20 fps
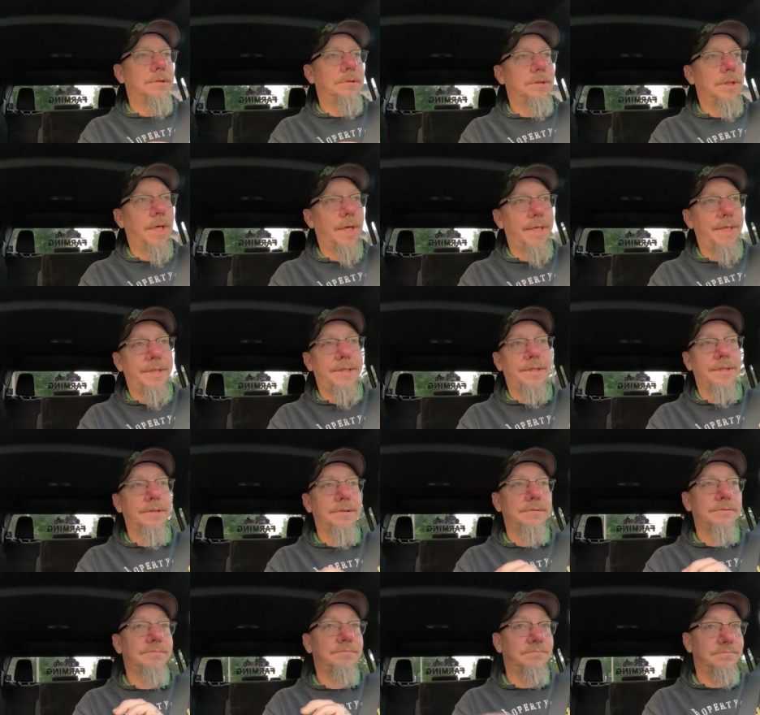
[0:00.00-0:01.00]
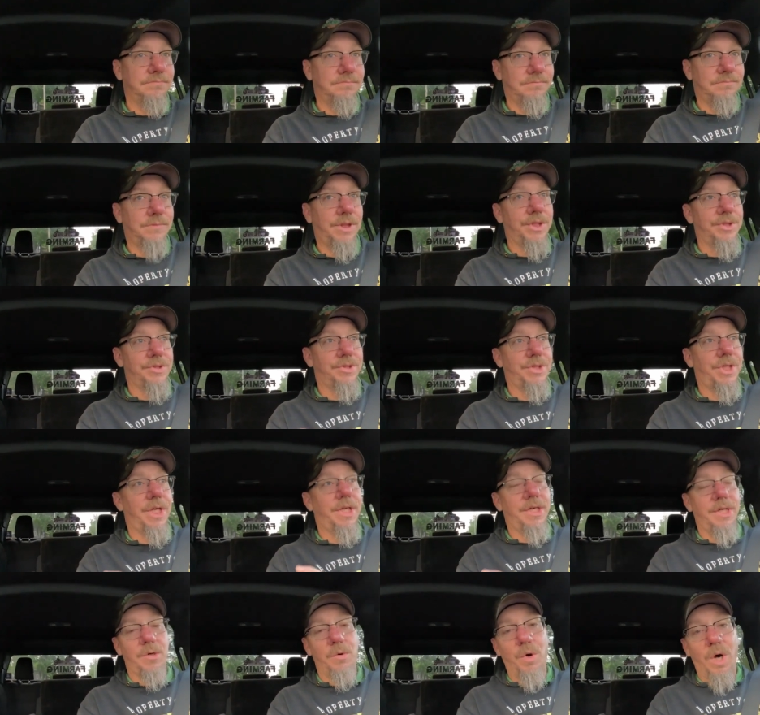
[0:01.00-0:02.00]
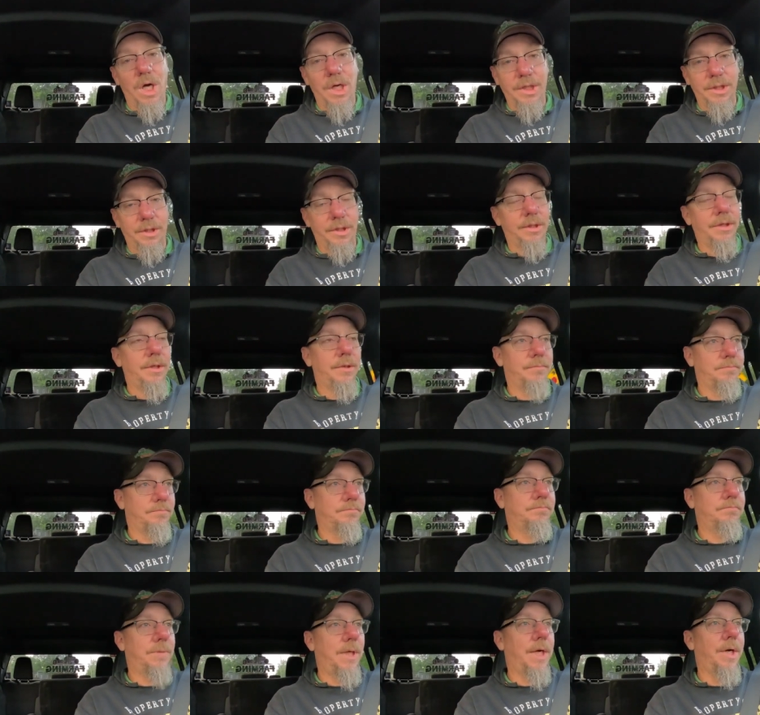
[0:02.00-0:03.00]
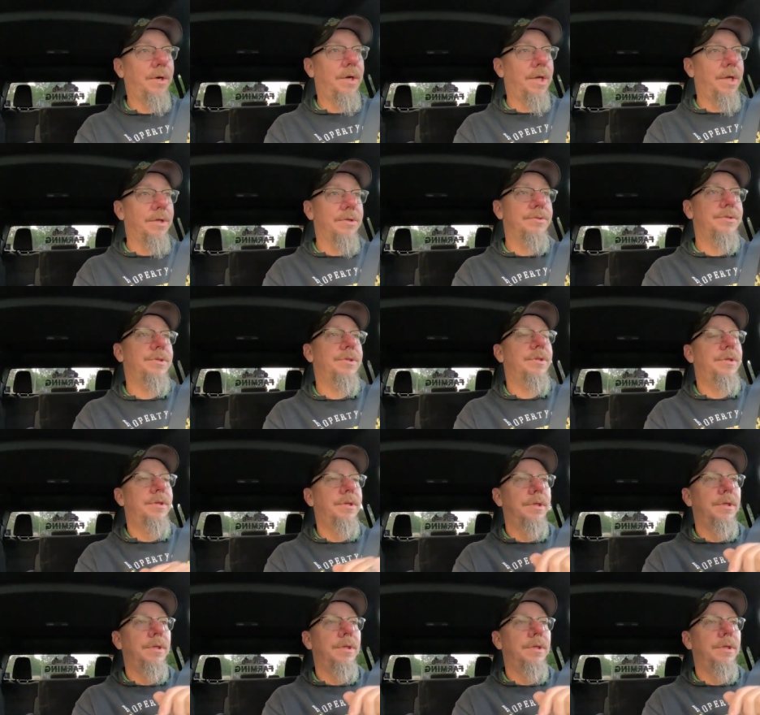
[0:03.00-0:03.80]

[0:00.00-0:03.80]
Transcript: Like, there's standing water in areas.